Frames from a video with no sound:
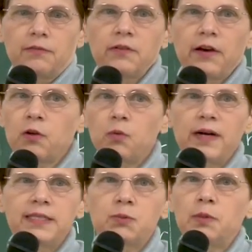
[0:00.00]
The other
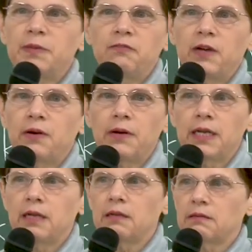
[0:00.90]
ones will be
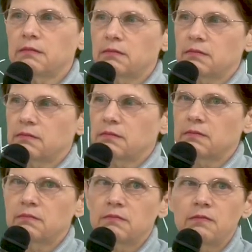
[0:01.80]
very
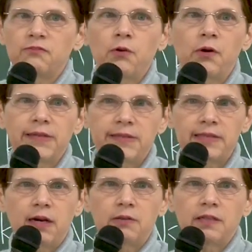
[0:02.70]
foreign
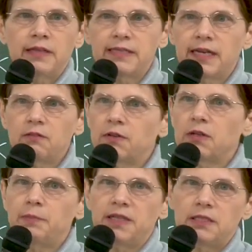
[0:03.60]
sounding. They sound
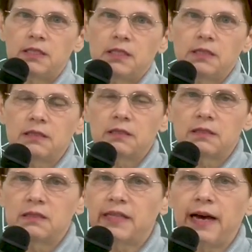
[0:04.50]
very Beijing.
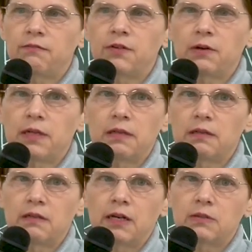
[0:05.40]
Not very,
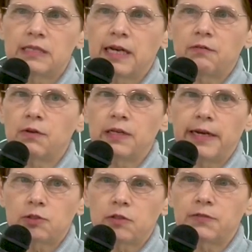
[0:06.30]
they don't sound very
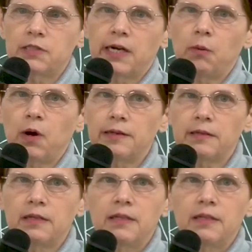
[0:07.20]
natural for Taiwan.